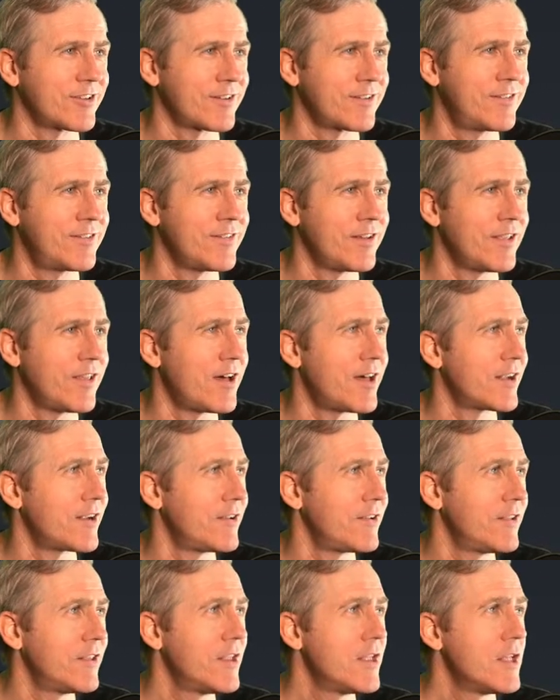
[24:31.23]

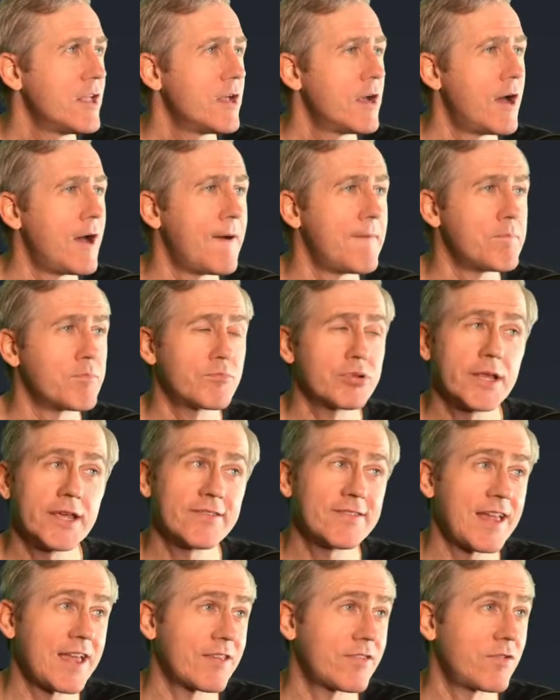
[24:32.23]
Axolotl.
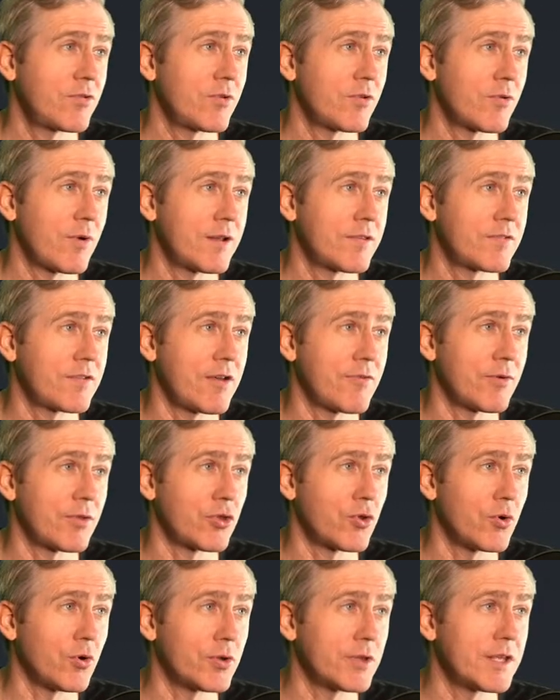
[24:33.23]
Playstack's doing great stuff with
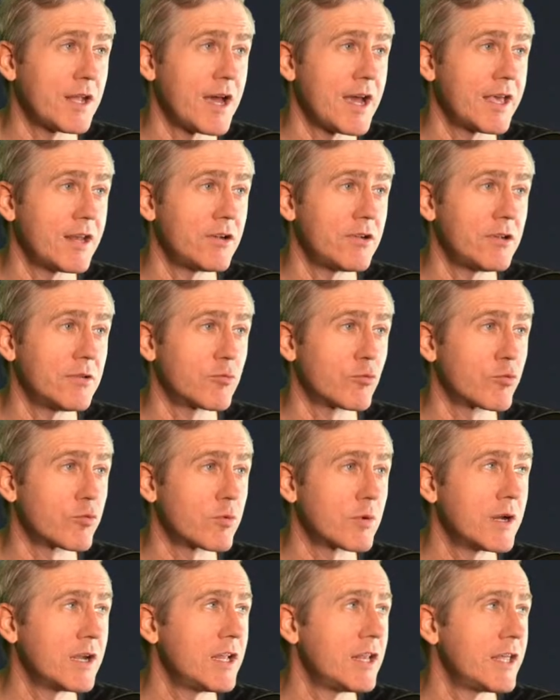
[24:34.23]
Golden Idol.
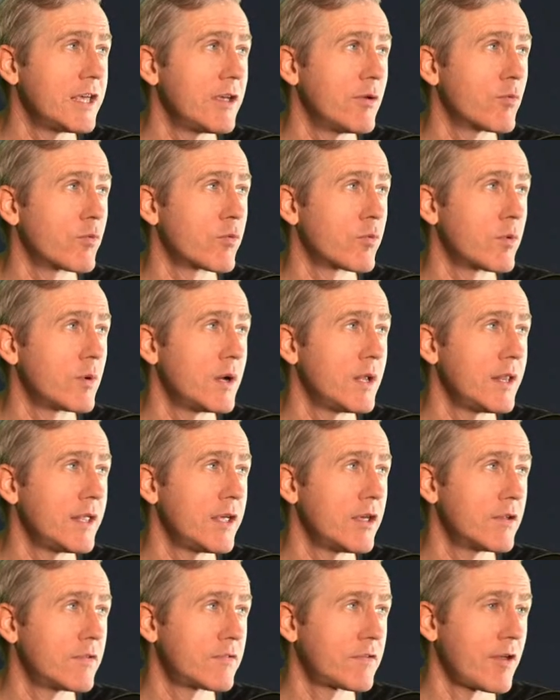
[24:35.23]
Really, really
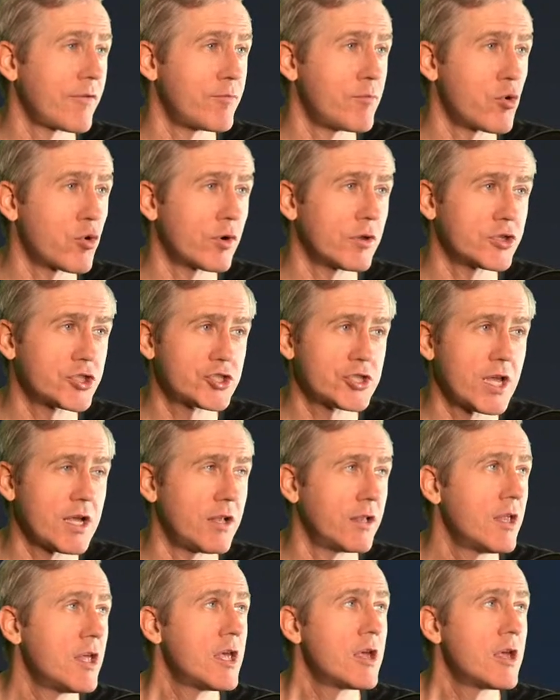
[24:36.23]
good stuff. Mortal Shell.